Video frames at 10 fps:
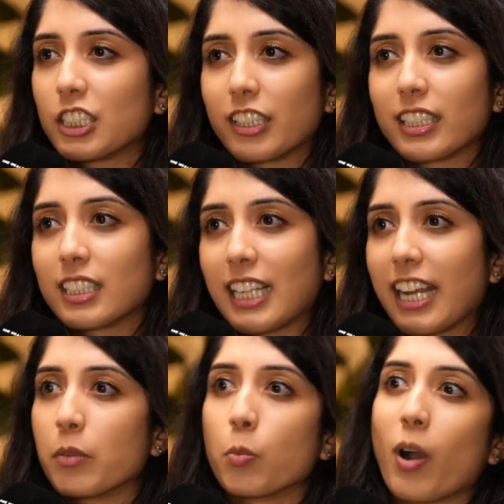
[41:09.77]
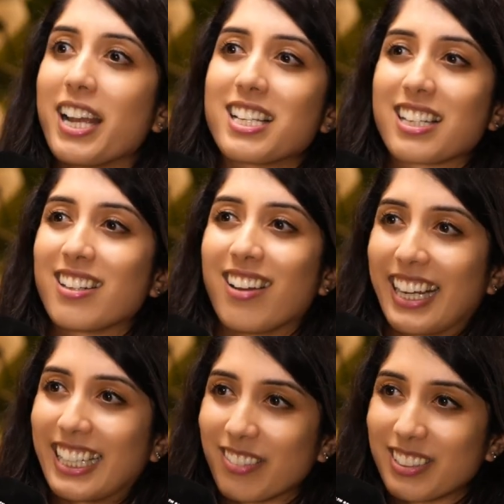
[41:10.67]
during the day and wired at
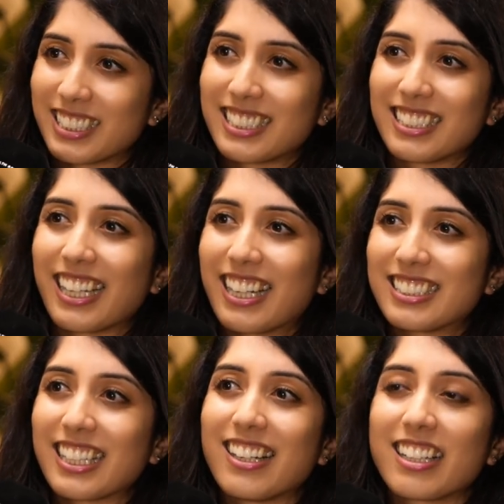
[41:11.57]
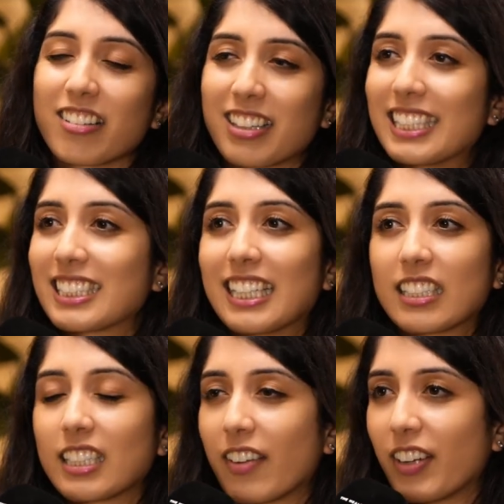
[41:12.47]
night. And so little things like
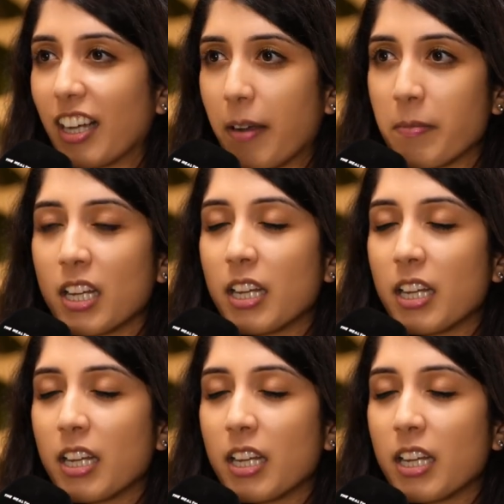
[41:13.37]
giving up